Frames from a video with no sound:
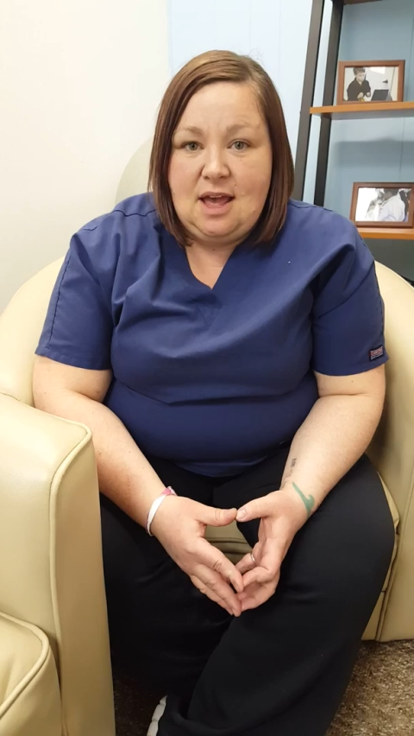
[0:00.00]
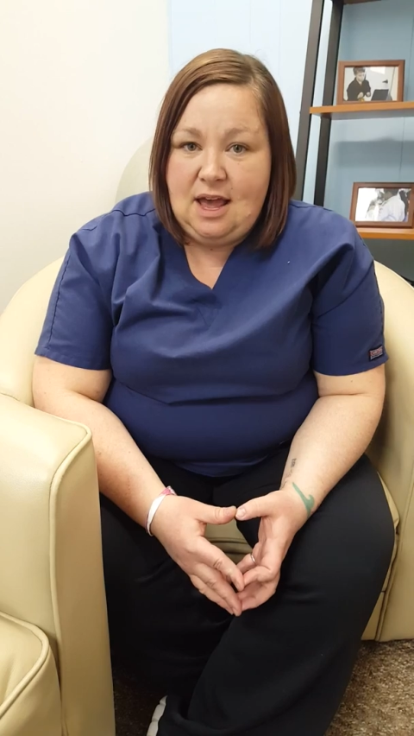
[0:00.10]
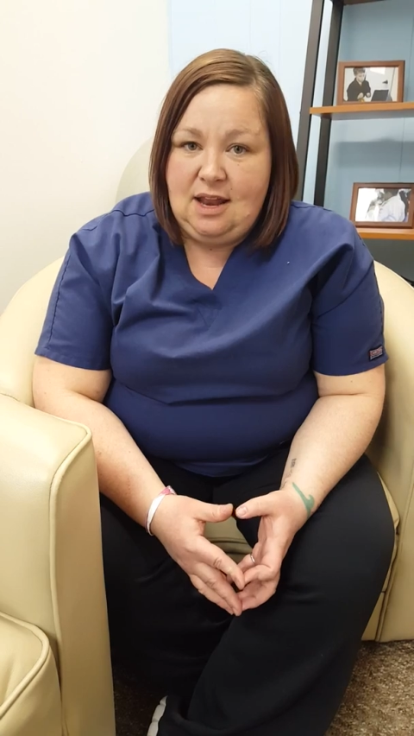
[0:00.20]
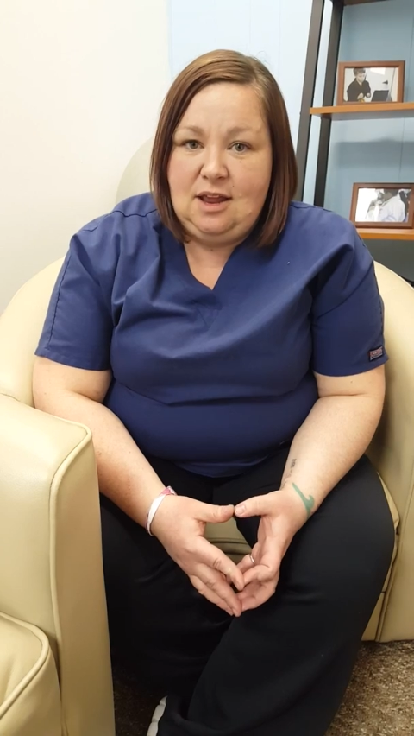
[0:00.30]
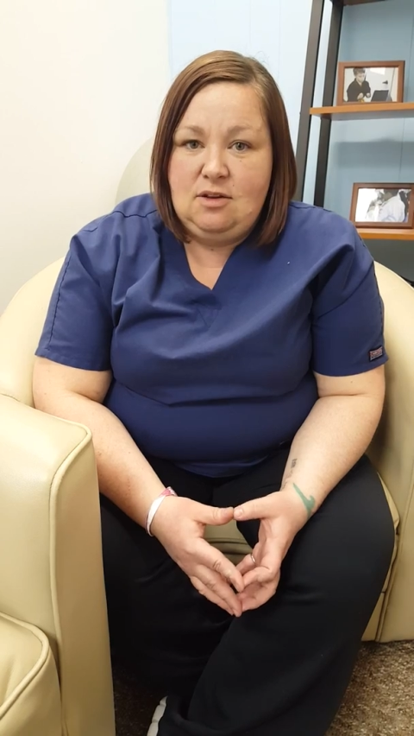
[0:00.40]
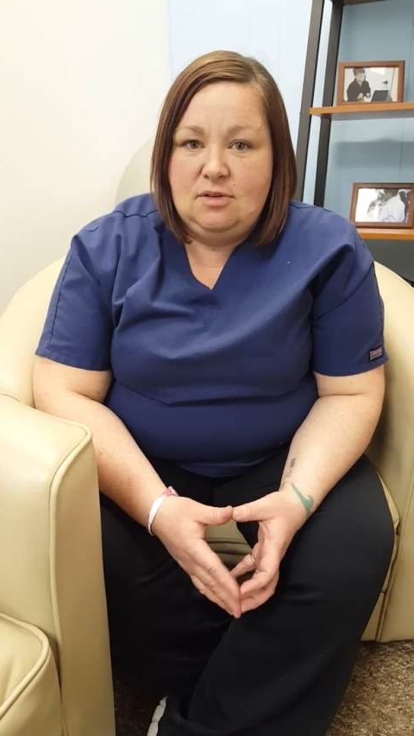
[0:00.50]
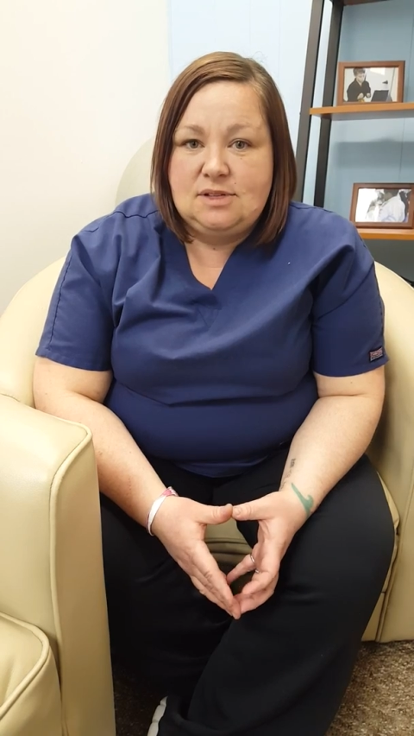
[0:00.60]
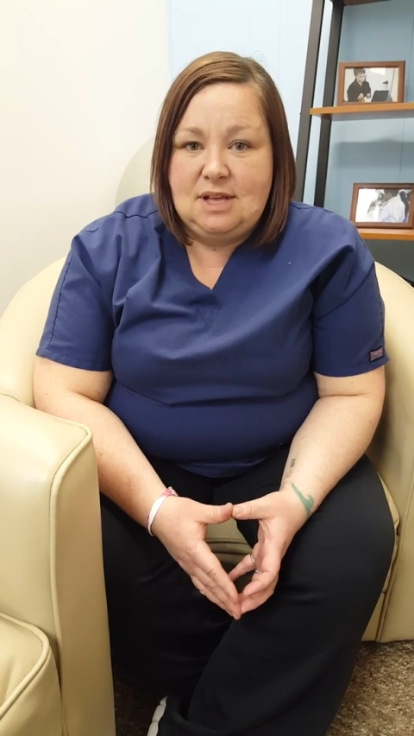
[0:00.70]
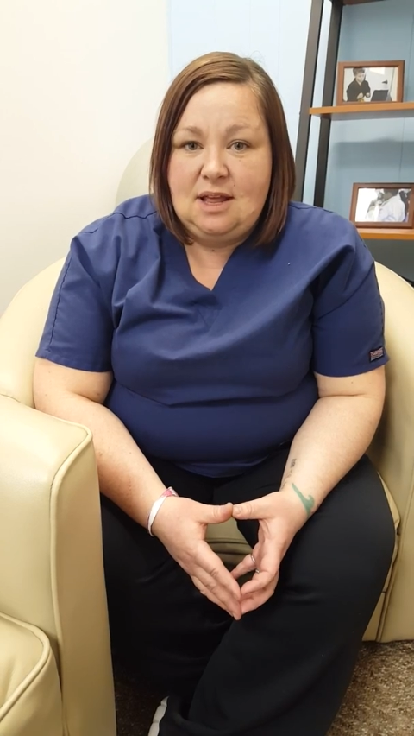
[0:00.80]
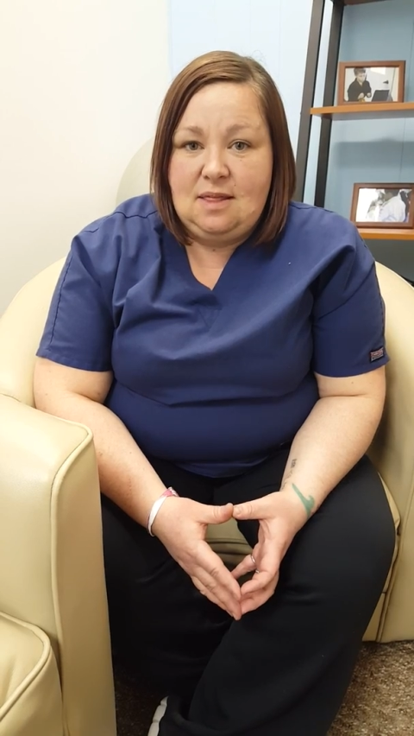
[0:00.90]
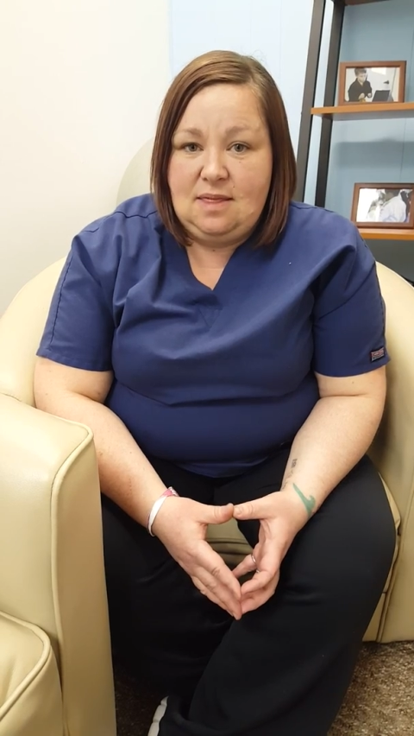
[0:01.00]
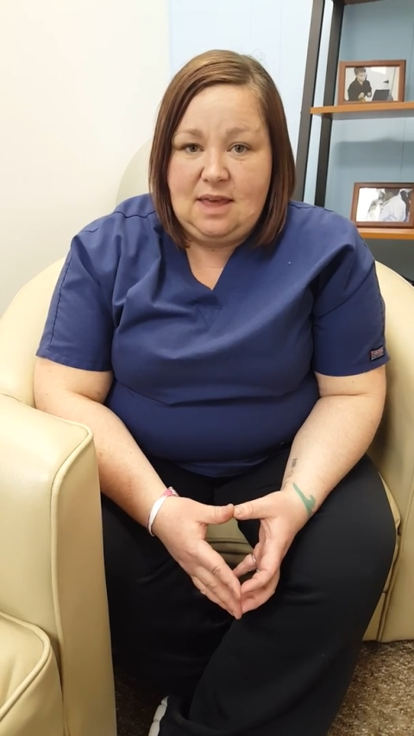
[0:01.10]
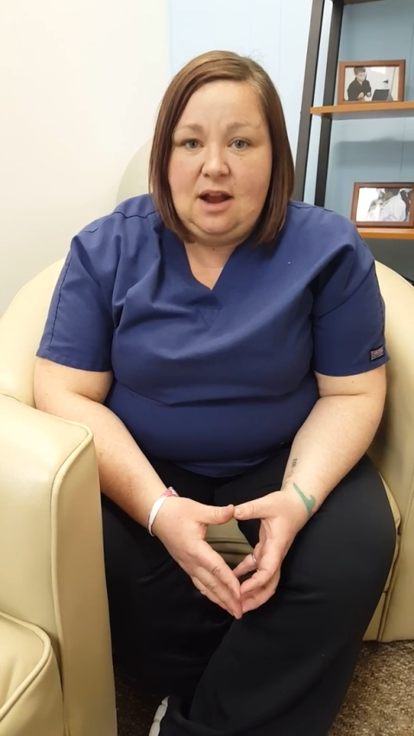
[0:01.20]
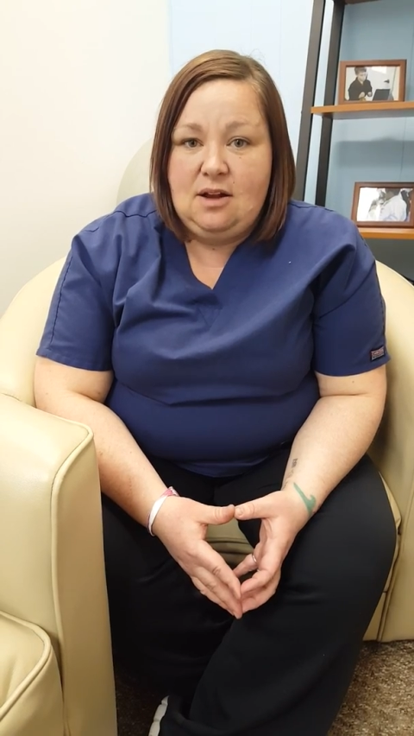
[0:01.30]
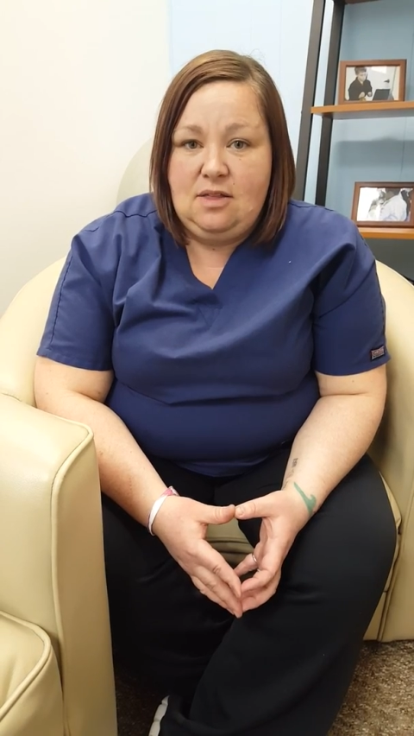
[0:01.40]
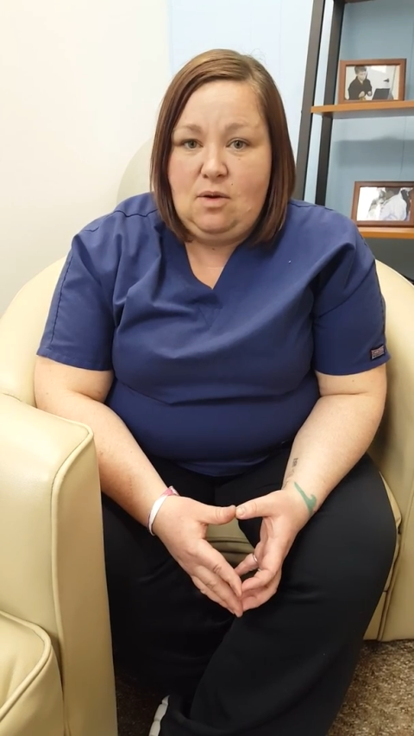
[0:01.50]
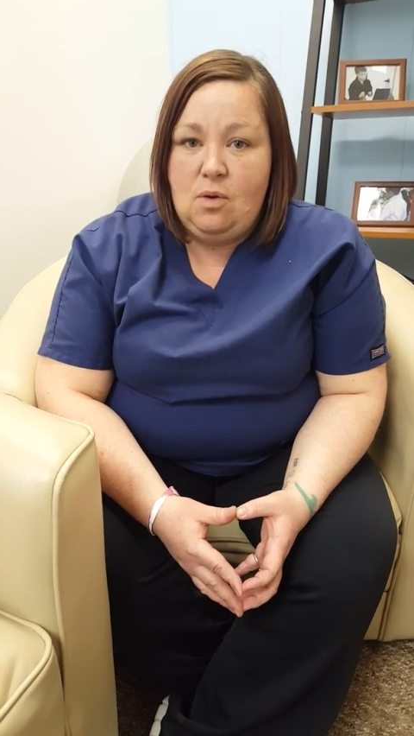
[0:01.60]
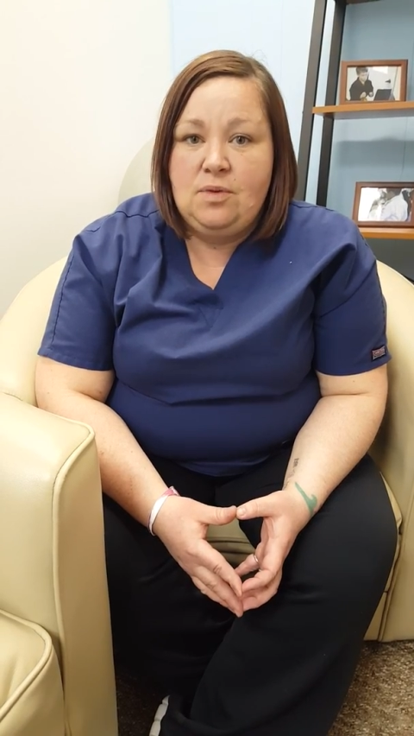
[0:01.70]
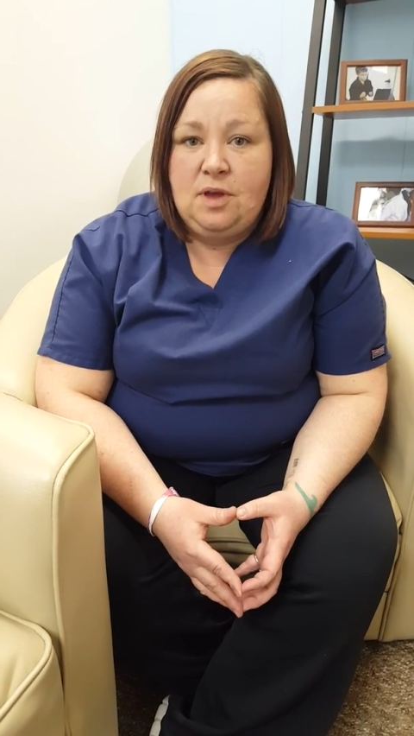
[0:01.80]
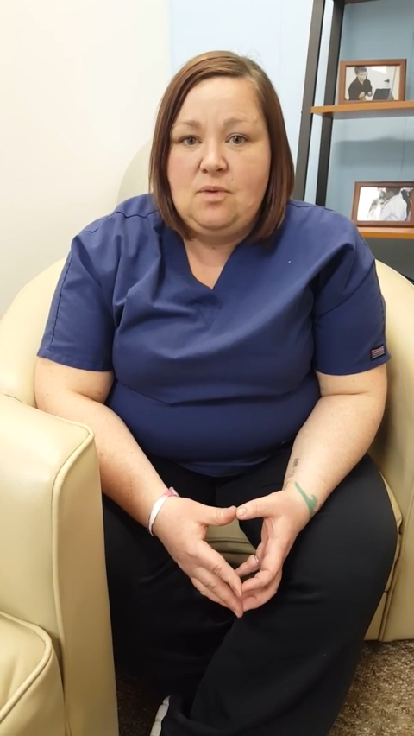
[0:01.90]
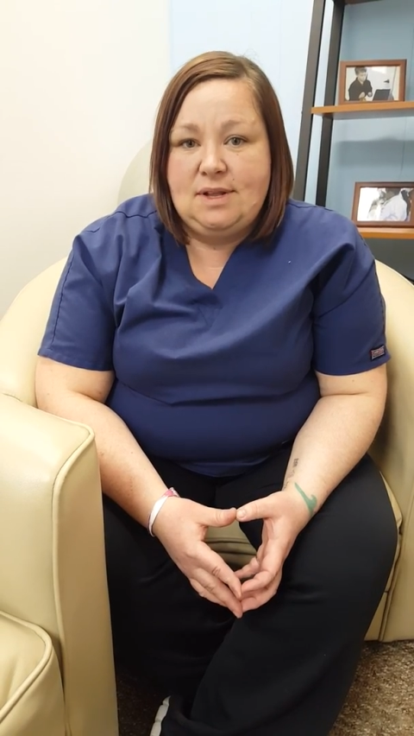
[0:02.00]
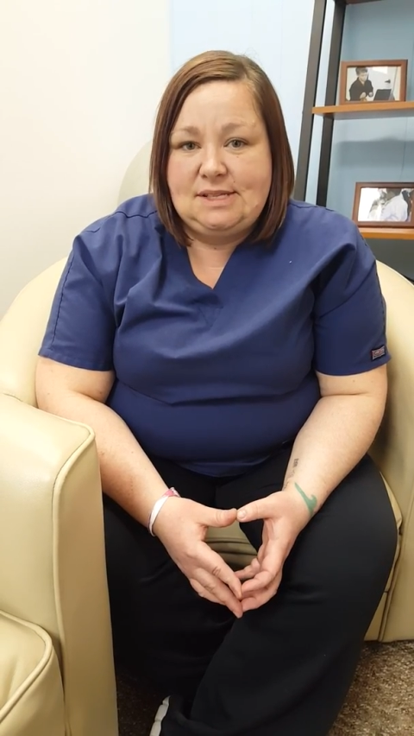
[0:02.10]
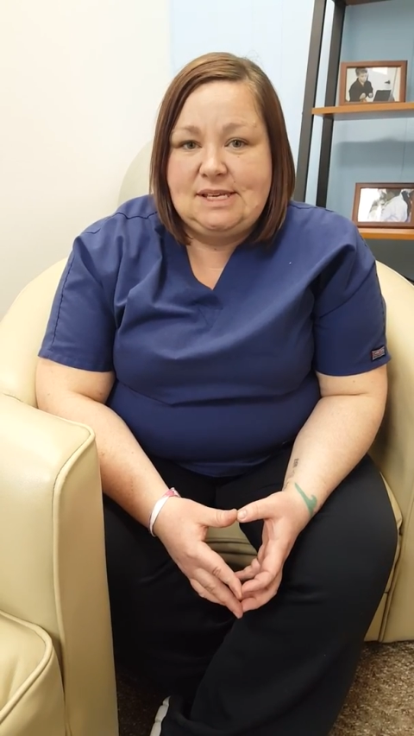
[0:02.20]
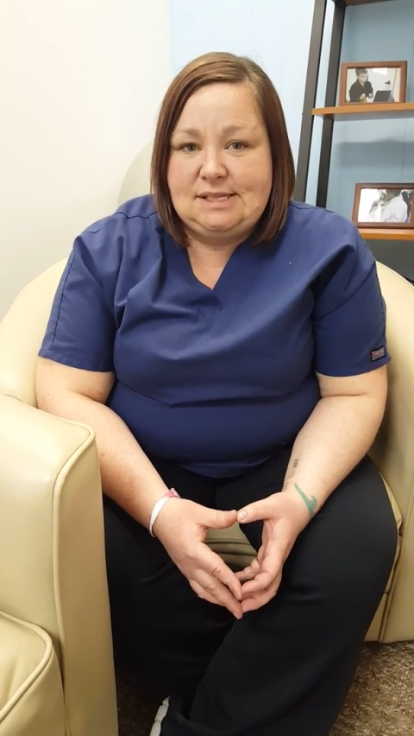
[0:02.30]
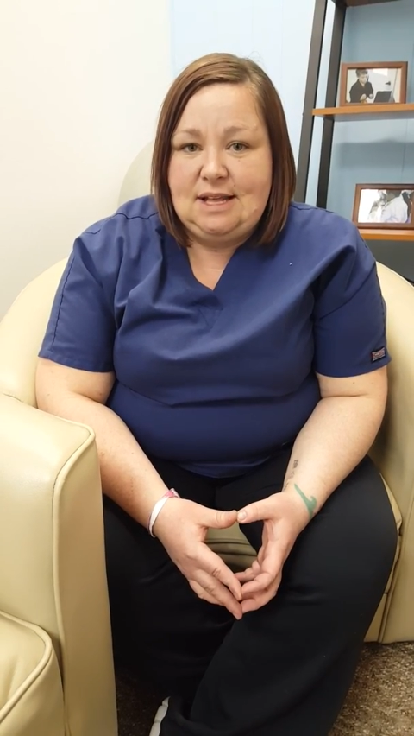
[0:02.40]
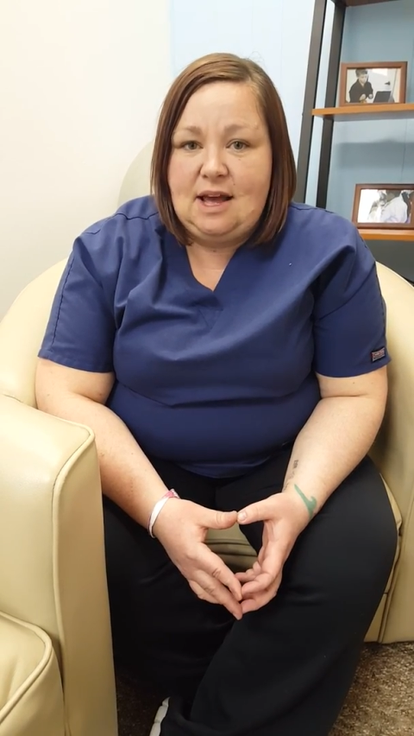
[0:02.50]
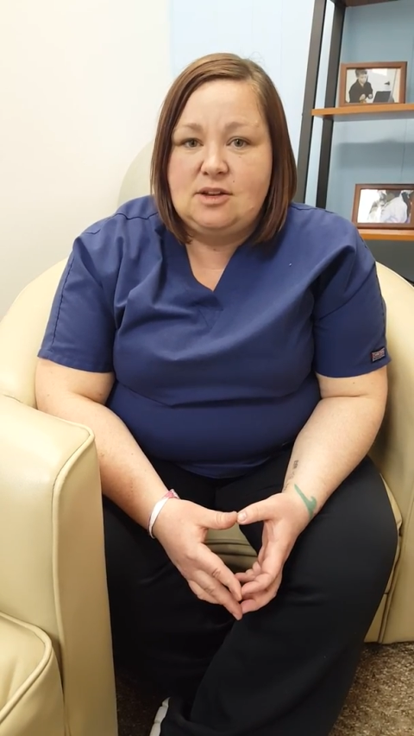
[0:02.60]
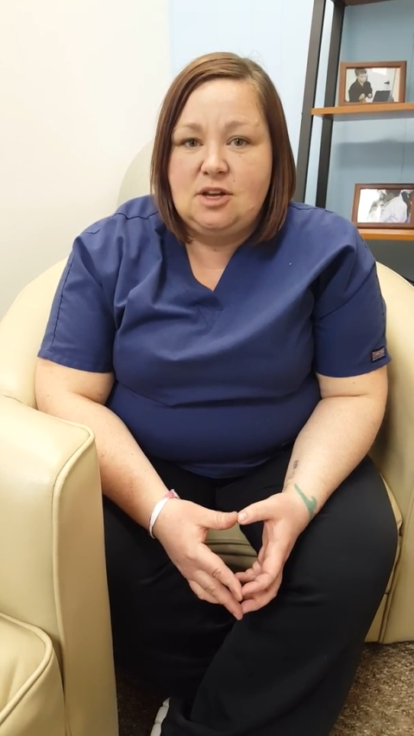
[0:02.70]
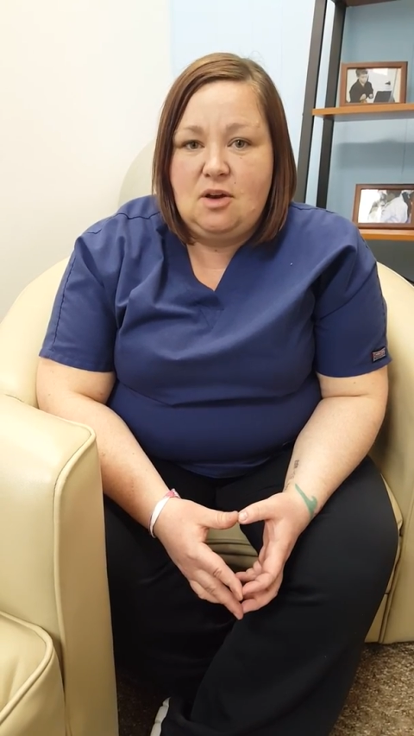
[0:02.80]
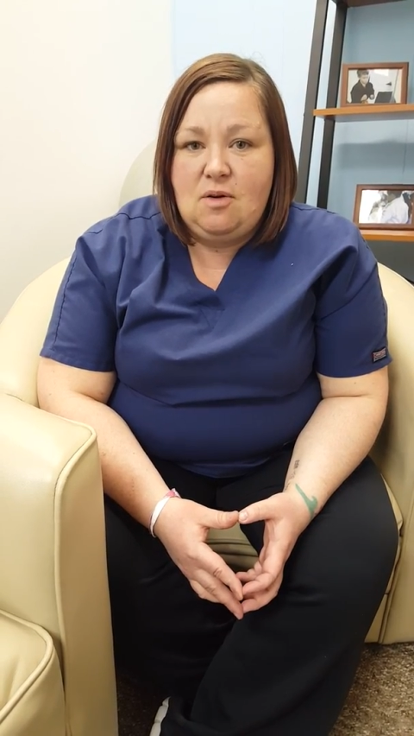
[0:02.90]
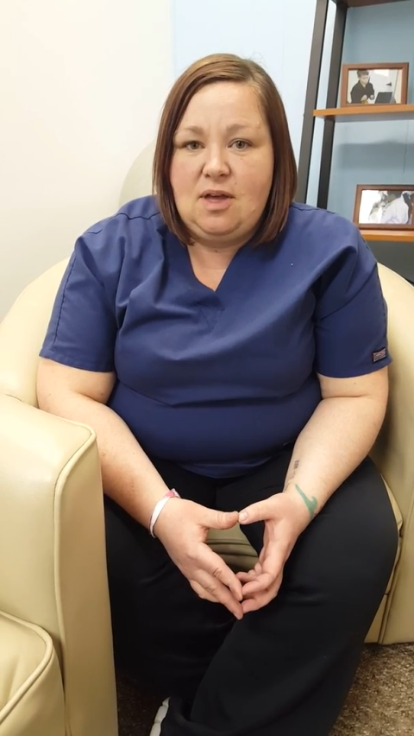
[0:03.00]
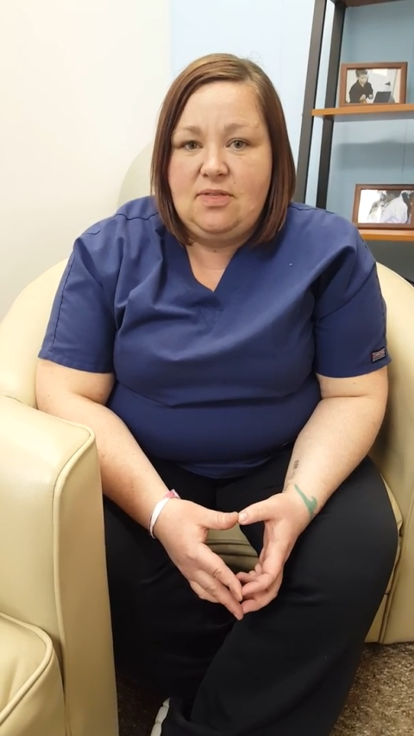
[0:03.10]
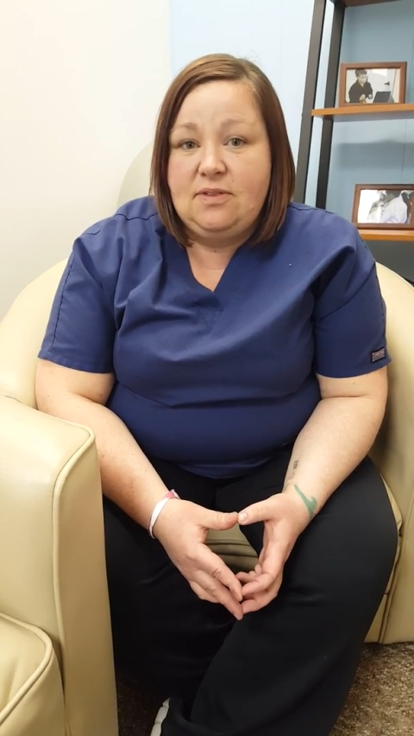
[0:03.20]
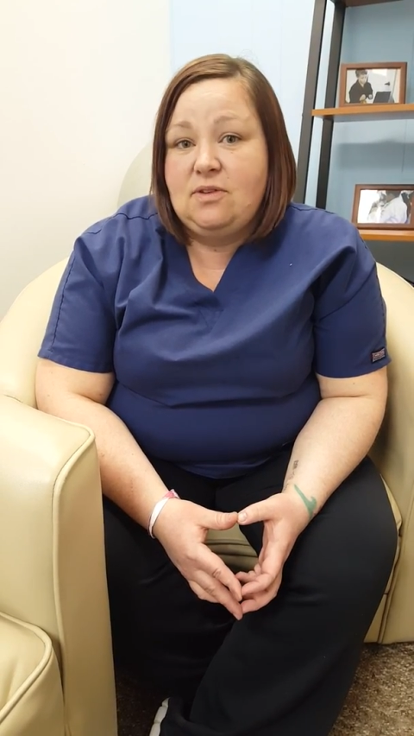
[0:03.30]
And he knows that they're the only ones he's allowed to go with